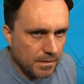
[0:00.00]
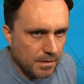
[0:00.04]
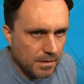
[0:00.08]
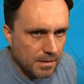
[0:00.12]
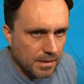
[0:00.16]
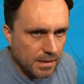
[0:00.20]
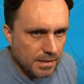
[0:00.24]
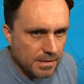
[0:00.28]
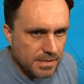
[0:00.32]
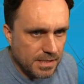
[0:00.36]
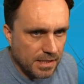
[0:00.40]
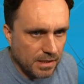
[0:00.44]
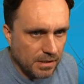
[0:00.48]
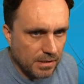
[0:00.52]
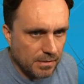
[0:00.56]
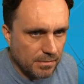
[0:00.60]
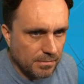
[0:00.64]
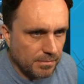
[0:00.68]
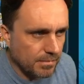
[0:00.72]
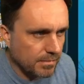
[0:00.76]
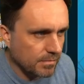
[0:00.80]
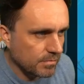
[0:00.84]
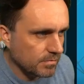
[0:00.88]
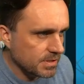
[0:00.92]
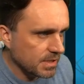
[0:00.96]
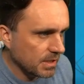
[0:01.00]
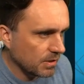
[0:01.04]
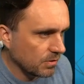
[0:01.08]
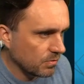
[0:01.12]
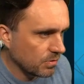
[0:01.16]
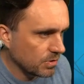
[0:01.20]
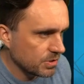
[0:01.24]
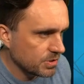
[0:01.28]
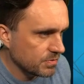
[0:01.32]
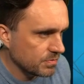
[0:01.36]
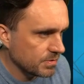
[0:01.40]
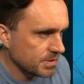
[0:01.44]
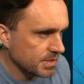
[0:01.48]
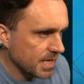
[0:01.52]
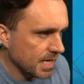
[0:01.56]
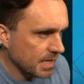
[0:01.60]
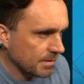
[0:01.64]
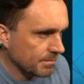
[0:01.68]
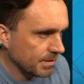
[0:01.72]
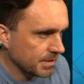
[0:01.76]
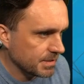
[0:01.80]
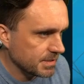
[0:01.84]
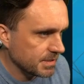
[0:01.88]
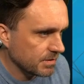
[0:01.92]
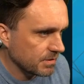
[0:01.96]
And tell, them, tell orange to attack
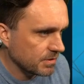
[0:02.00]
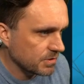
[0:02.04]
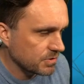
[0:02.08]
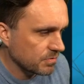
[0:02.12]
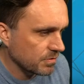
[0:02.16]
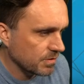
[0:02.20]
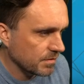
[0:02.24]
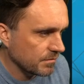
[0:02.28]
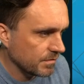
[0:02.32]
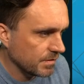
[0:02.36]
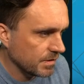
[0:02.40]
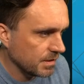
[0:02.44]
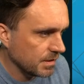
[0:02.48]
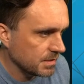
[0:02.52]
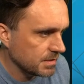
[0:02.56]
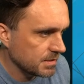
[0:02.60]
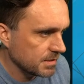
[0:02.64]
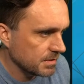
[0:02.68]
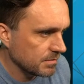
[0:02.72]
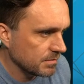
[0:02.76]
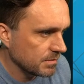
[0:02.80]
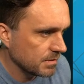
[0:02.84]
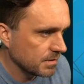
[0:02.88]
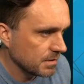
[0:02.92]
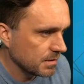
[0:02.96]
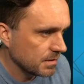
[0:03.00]
my territory if you need to.